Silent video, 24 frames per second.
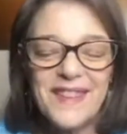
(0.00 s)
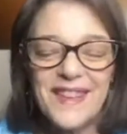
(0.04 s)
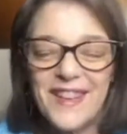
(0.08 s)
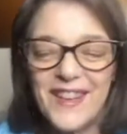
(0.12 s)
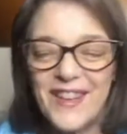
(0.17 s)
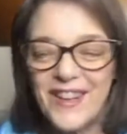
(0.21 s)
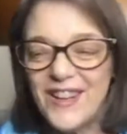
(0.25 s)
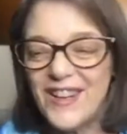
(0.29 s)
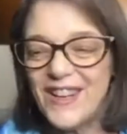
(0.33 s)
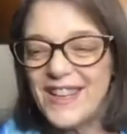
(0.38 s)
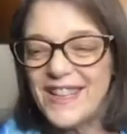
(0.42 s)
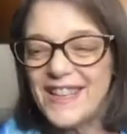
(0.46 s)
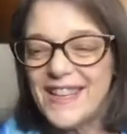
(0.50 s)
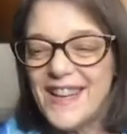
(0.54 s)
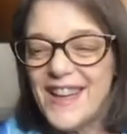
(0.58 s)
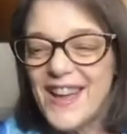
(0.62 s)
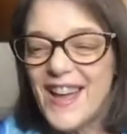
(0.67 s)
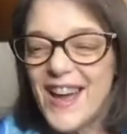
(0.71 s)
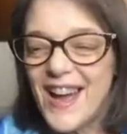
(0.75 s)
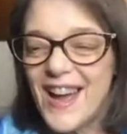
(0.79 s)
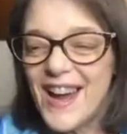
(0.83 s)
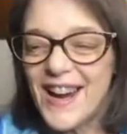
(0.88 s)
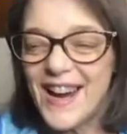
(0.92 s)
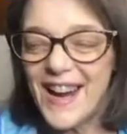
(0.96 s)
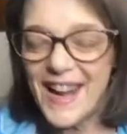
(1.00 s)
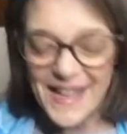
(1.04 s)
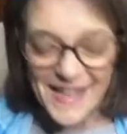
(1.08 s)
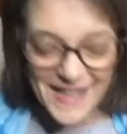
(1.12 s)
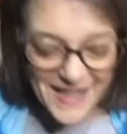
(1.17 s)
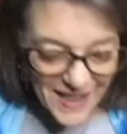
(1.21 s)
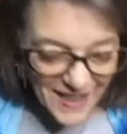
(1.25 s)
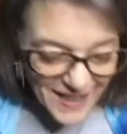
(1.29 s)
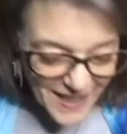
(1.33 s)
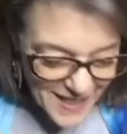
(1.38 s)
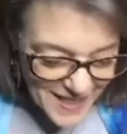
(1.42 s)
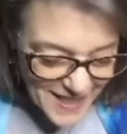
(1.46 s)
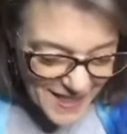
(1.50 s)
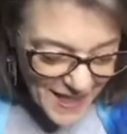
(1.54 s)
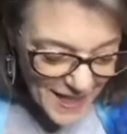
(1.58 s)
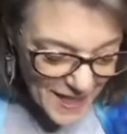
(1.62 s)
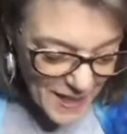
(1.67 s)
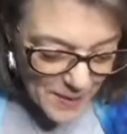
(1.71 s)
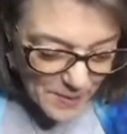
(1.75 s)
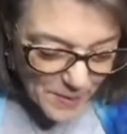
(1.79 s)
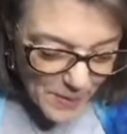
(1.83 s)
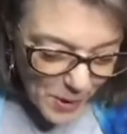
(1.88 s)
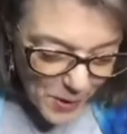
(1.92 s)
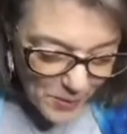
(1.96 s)
Good. All right, so let's take
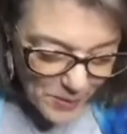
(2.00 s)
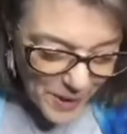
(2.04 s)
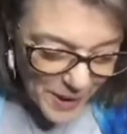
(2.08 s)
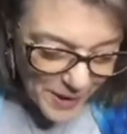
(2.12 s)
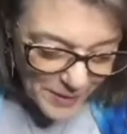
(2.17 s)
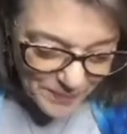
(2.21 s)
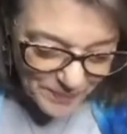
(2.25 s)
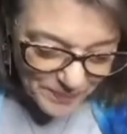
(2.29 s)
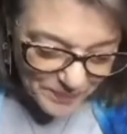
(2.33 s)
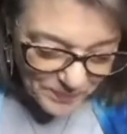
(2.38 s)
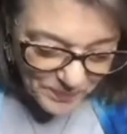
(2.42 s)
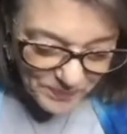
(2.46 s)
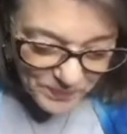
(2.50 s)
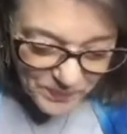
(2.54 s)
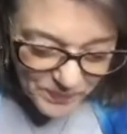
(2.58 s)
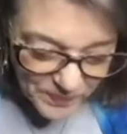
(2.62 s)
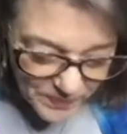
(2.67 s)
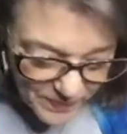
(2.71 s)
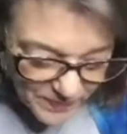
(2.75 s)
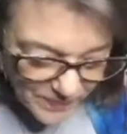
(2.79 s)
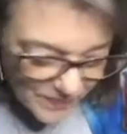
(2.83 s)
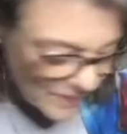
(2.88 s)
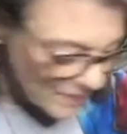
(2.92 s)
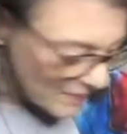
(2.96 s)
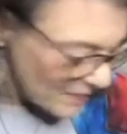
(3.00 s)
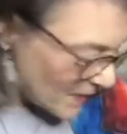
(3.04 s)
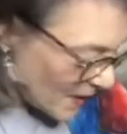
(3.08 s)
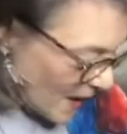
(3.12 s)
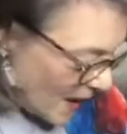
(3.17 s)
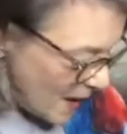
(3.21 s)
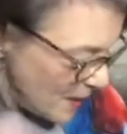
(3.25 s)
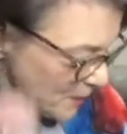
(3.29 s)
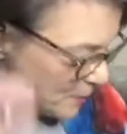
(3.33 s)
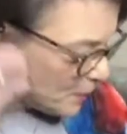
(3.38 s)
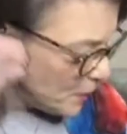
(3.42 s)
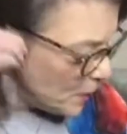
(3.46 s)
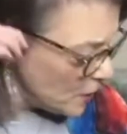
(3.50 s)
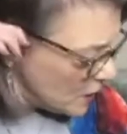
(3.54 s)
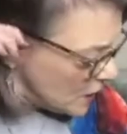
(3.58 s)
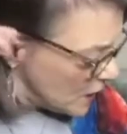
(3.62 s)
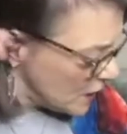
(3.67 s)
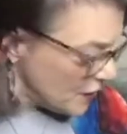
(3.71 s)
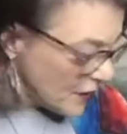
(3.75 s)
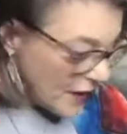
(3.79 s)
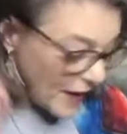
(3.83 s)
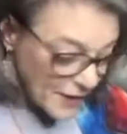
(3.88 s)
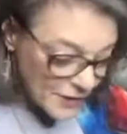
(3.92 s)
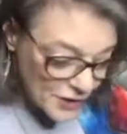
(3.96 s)
a moment and pull
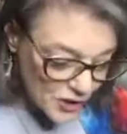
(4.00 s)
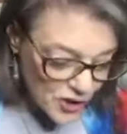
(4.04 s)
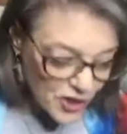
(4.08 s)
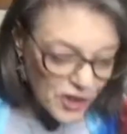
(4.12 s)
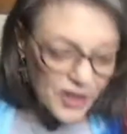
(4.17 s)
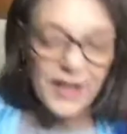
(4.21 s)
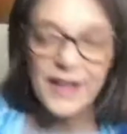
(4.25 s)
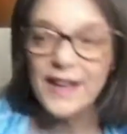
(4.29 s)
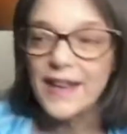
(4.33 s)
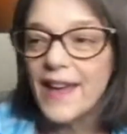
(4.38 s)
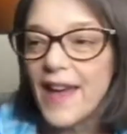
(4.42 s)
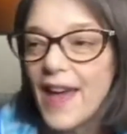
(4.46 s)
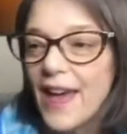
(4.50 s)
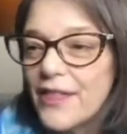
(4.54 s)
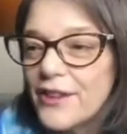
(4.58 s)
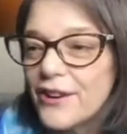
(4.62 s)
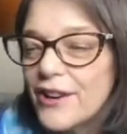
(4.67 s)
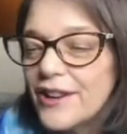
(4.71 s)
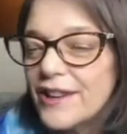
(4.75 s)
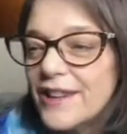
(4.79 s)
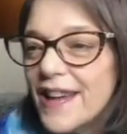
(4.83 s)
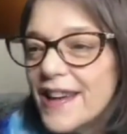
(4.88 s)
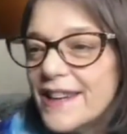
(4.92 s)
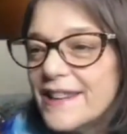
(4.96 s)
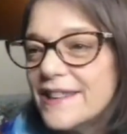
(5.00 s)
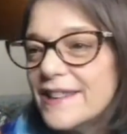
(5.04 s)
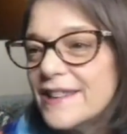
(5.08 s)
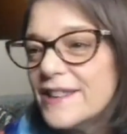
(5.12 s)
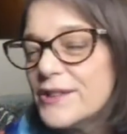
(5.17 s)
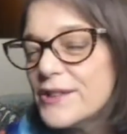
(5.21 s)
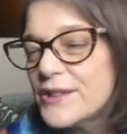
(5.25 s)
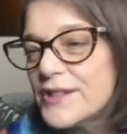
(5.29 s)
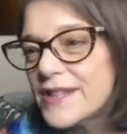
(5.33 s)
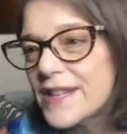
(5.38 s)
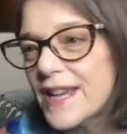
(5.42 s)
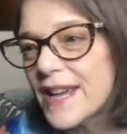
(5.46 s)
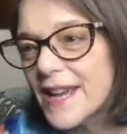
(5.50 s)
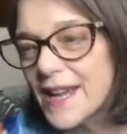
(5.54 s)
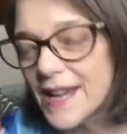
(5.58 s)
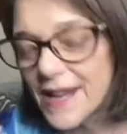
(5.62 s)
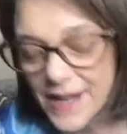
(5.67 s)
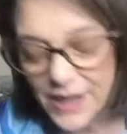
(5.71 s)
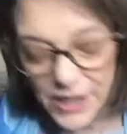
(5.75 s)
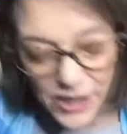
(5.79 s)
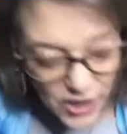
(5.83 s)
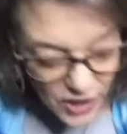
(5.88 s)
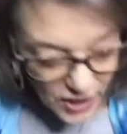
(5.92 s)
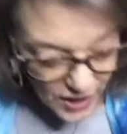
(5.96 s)
our energy together. I'll light a little
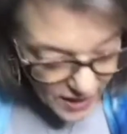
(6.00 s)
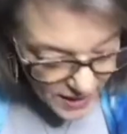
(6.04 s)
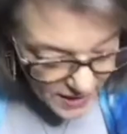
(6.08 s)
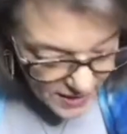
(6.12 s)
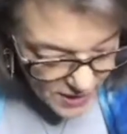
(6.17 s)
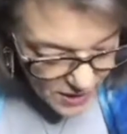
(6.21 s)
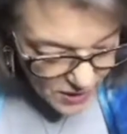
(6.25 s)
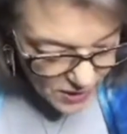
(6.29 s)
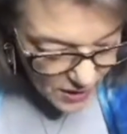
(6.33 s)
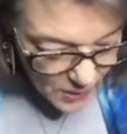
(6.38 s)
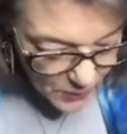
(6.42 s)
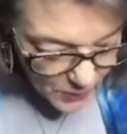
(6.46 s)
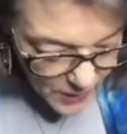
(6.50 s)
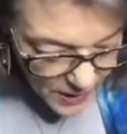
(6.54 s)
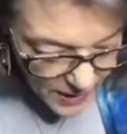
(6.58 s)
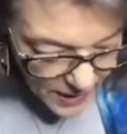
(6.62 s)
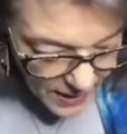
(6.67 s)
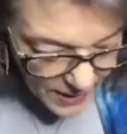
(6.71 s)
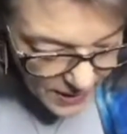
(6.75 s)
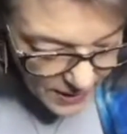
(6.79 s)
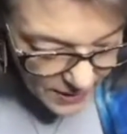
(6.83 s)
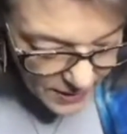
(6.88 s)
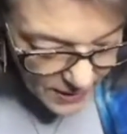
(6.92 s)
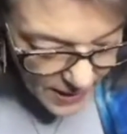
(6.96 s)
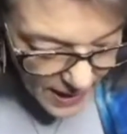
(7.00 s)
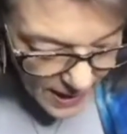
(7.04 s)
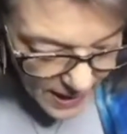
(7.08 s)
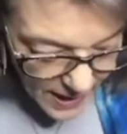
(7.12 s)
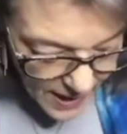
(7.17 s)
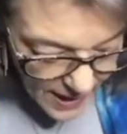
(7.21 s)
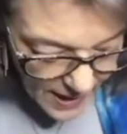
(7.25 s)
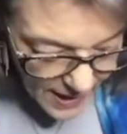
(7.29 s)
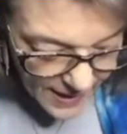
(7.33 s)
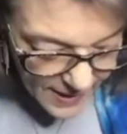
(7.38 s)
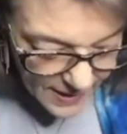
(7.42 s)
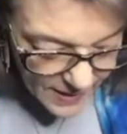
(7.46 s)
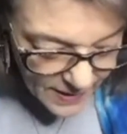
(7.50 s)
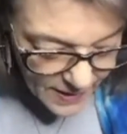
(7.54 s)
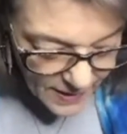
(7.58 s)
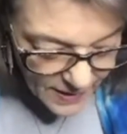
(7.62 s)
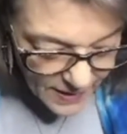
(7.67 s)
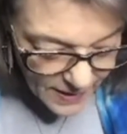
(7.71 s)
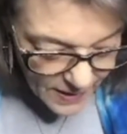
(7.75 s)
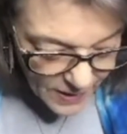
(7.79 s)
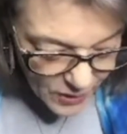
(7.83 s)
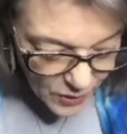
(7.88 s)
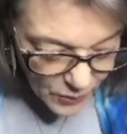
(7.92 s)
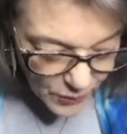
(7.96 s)
sage so that we can align
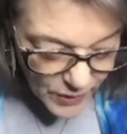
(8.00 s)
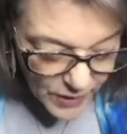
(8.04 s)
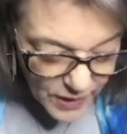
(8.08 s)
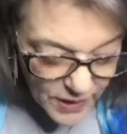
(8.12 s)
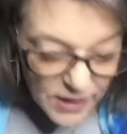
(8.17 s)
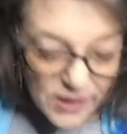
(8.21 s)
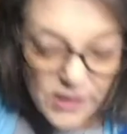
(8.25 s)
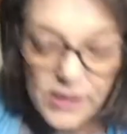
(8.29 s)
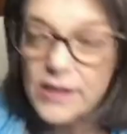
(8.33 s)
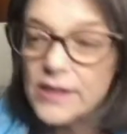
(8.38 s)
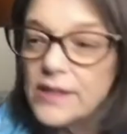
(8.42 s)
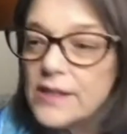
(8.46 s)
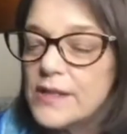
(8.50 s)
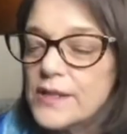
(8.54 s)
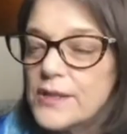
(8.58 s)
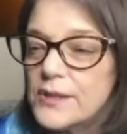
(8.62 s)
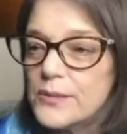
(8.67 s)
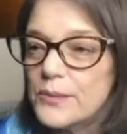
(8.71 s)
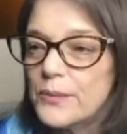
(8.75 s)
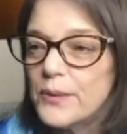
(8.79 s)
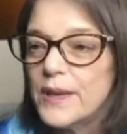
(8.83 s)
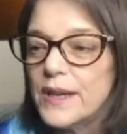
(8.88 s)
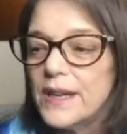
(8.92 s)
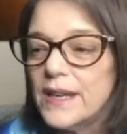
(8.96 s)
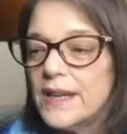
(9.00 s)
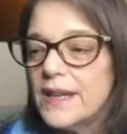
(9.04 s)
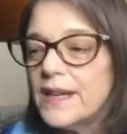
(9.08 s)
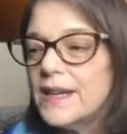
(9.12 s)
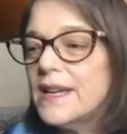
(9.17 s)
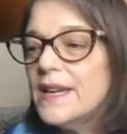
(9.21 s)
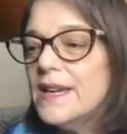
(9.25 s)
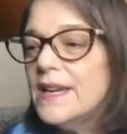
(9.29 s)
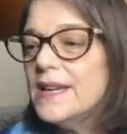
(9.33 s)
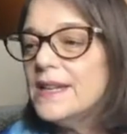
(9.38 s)
going into this week.